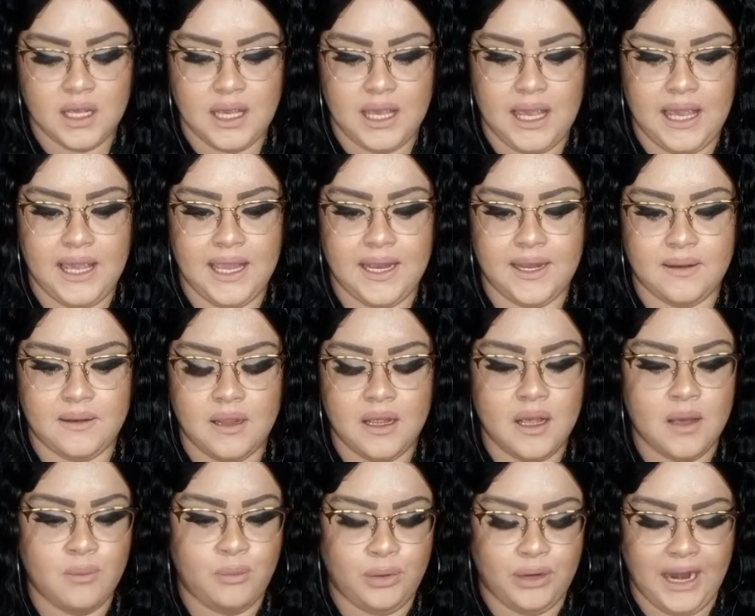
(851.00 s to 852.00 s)
and
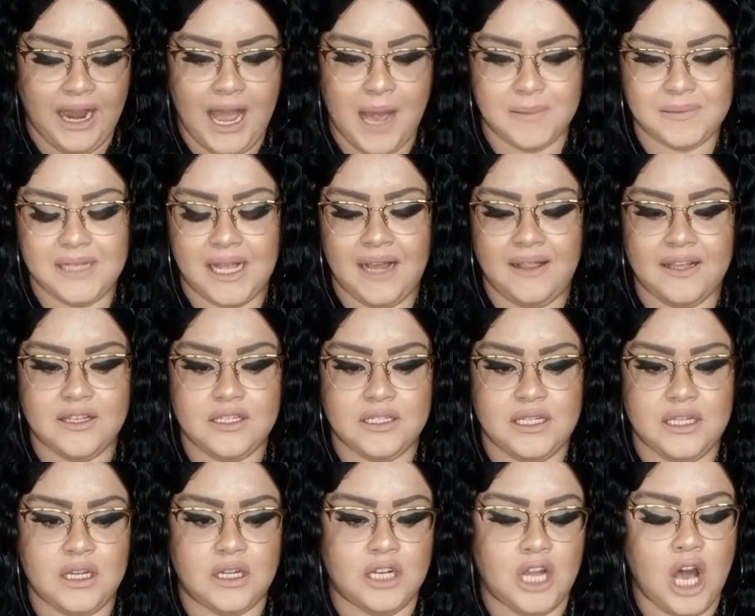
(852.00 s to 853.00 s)
perhaps
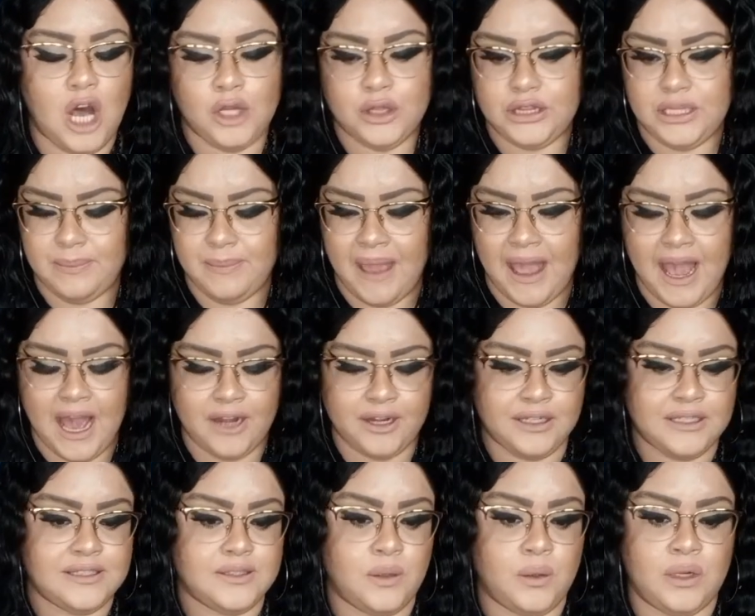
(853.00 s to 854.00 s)
allegedly unhealthy
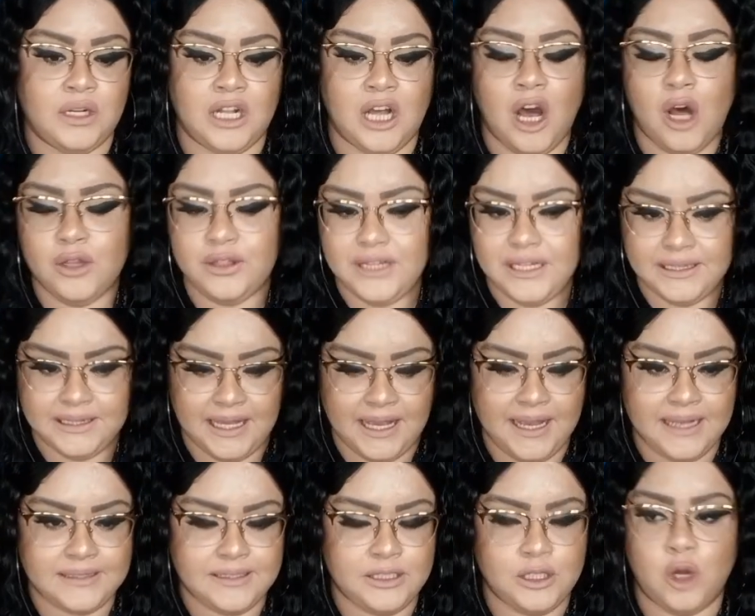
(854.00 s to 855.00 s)
patterns or unhealthy
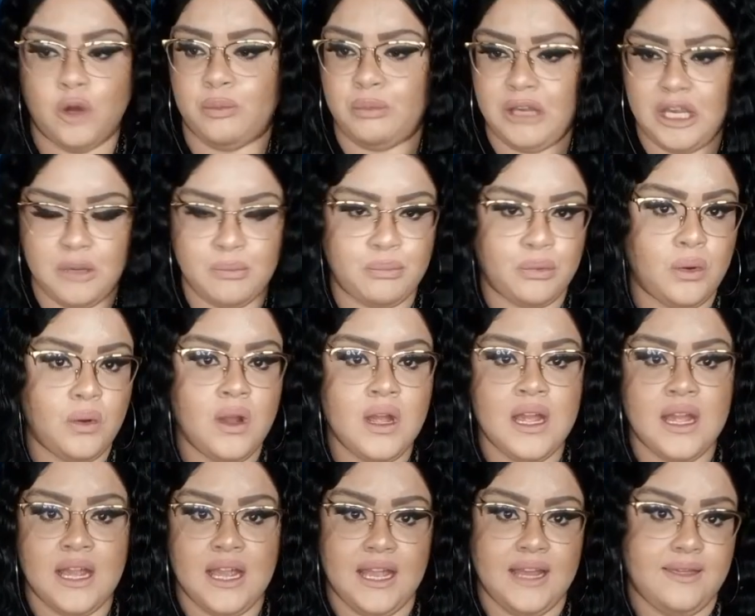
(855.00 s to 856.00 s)
things, you know, people.
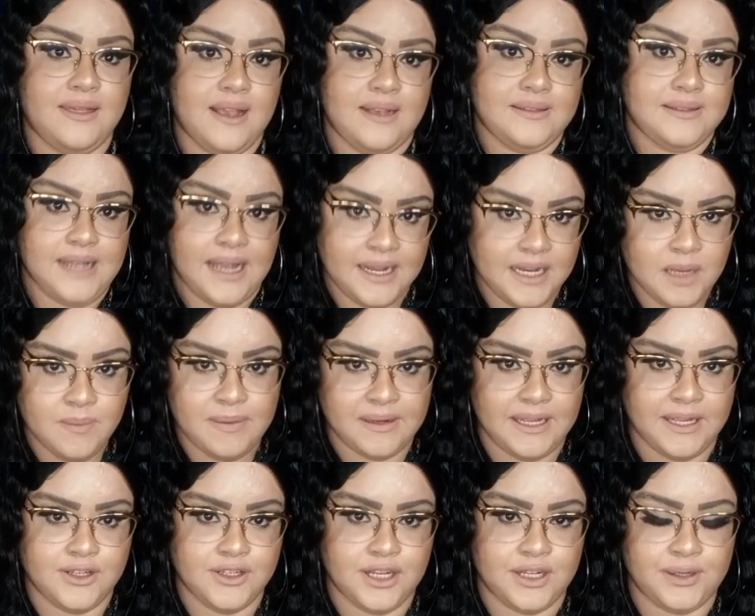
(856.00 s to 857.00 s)
And this is anybody
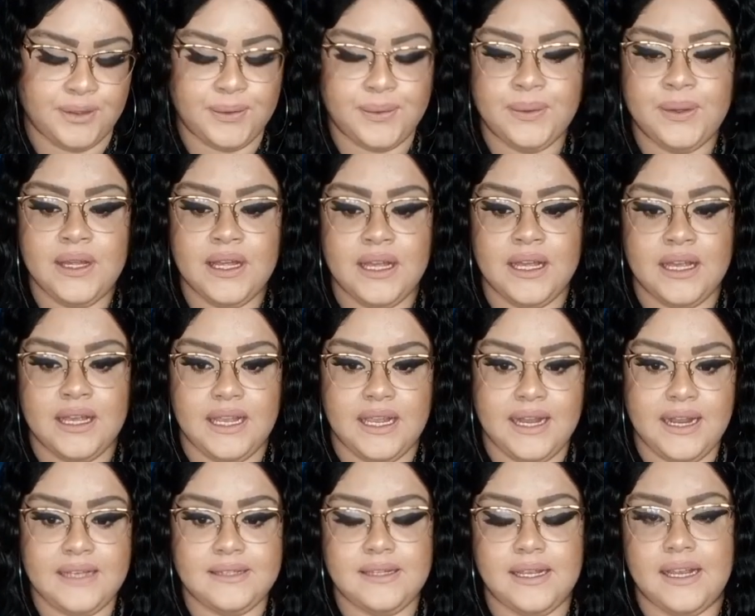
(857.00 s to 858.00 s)
in general. It
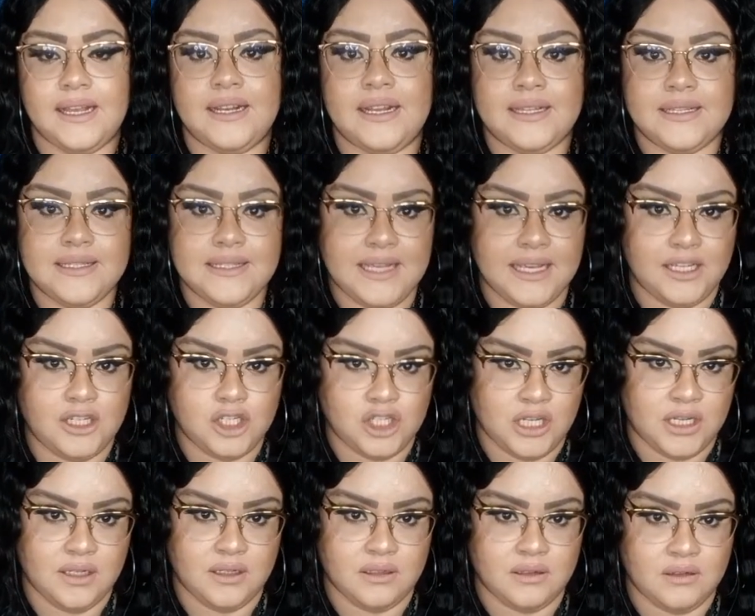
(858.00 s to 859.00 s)
is like an
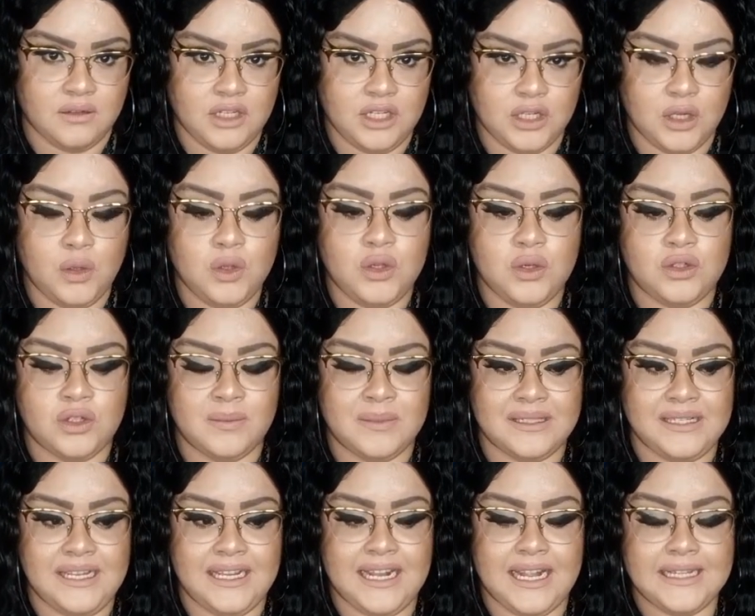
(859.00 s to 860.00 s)
addiction. You know, you
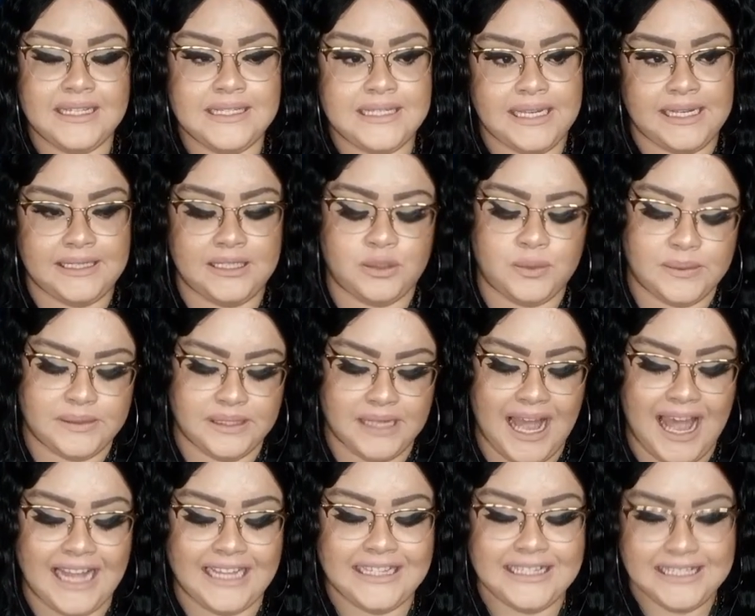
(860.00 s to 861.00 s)
sometimes get
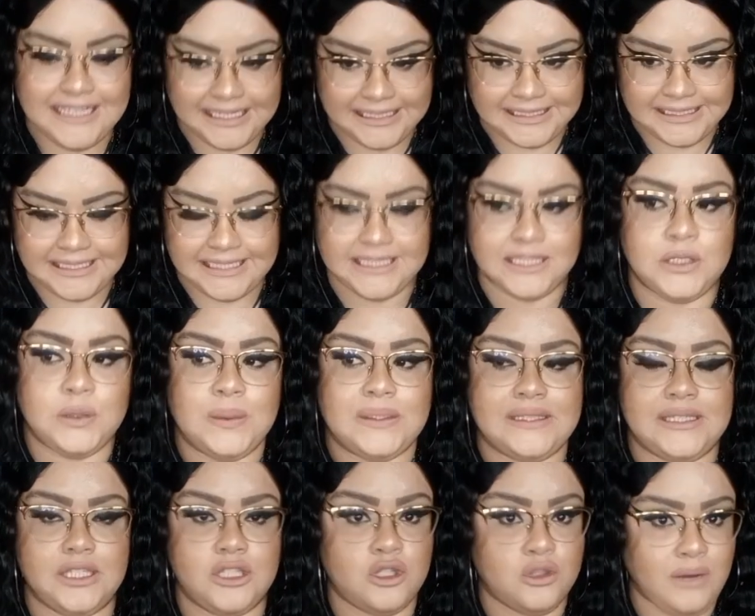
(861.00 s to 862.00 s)
addicted to a
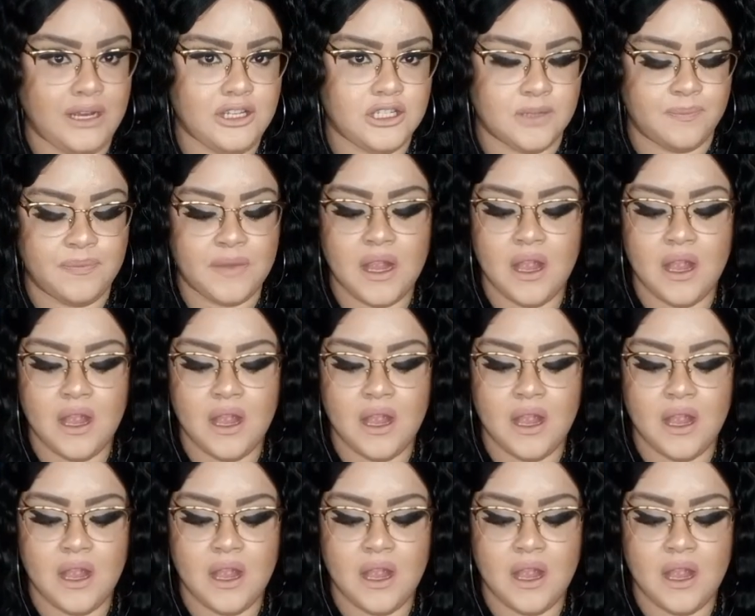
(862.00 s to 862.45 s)
situation.